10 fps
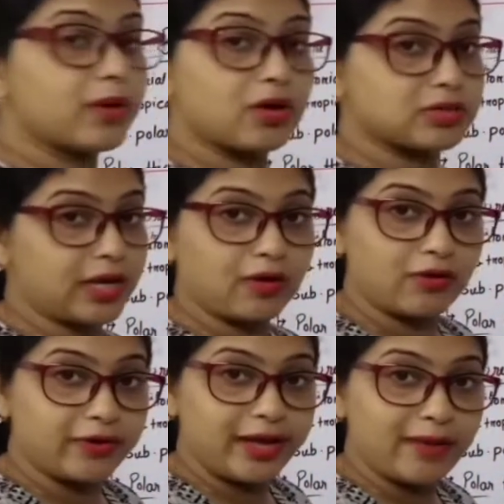Because I
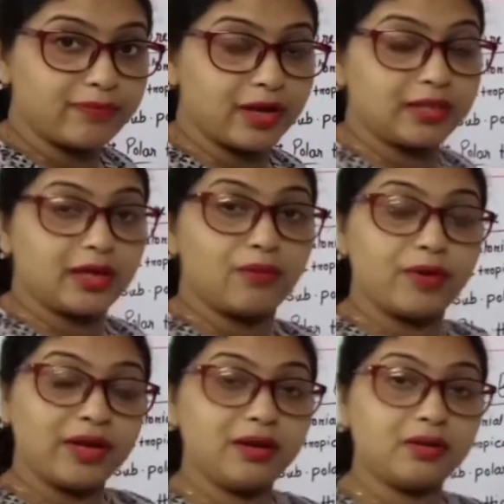already have said the
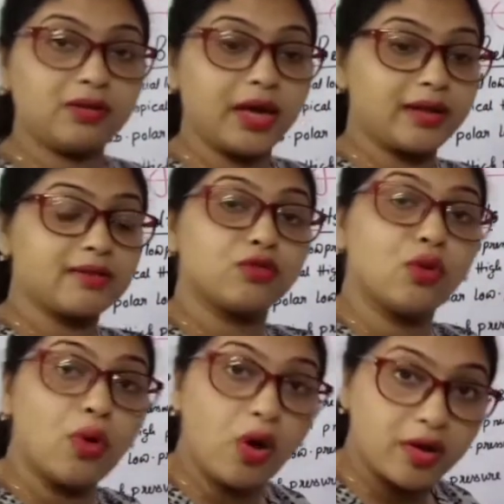wind, there is
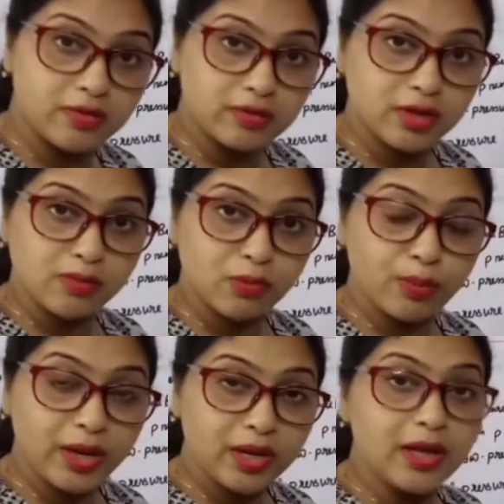no horizontal
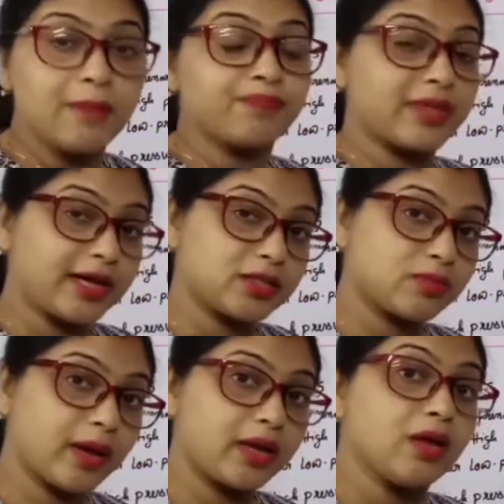movement. That's
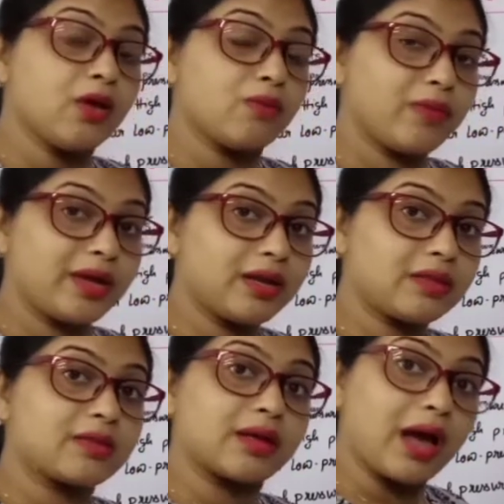why wind
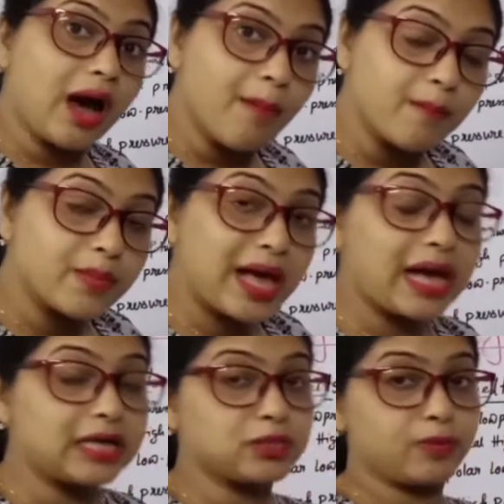is calm
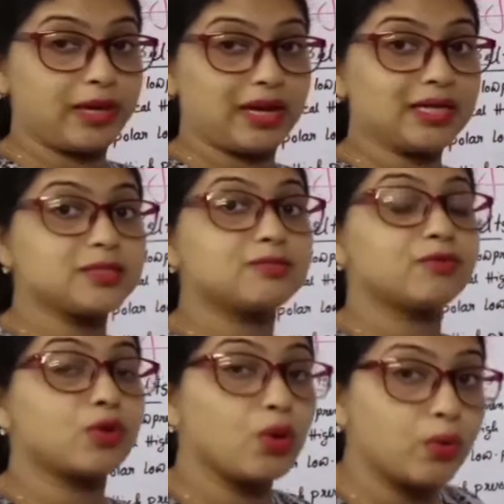as well as
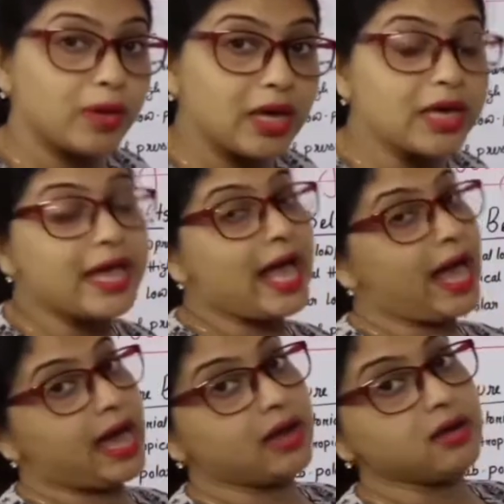gloomy,
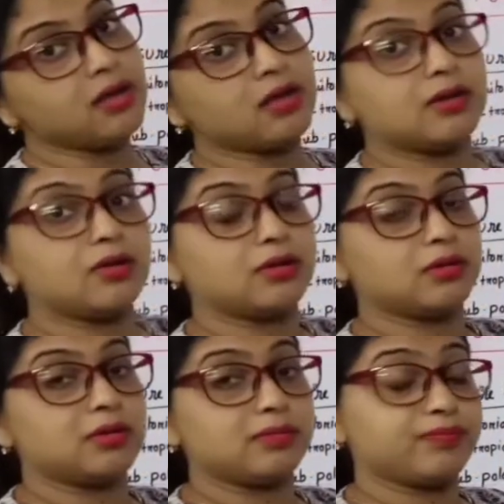and
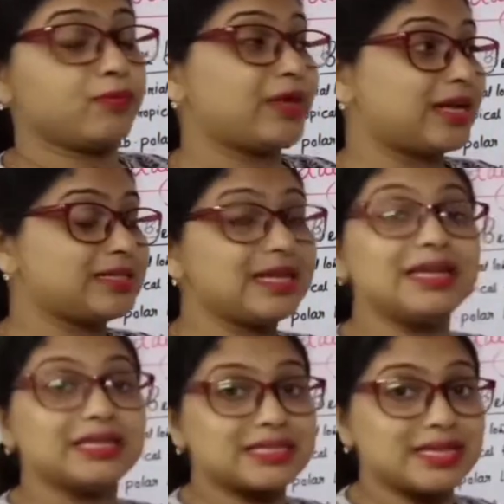we can say
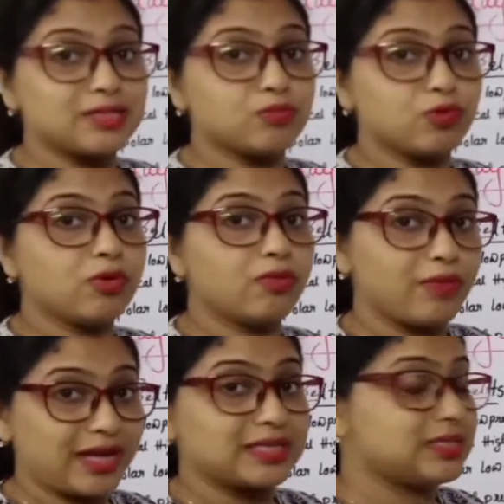listless mood
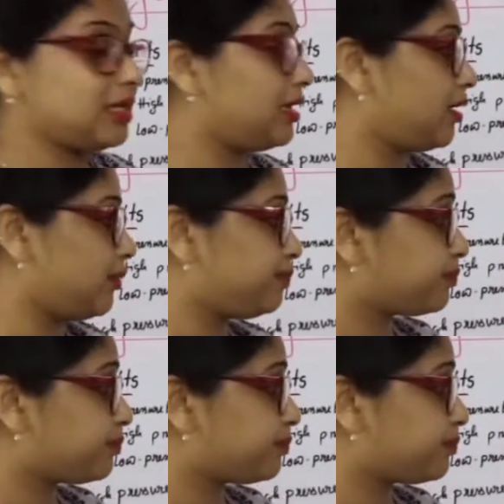we can see here.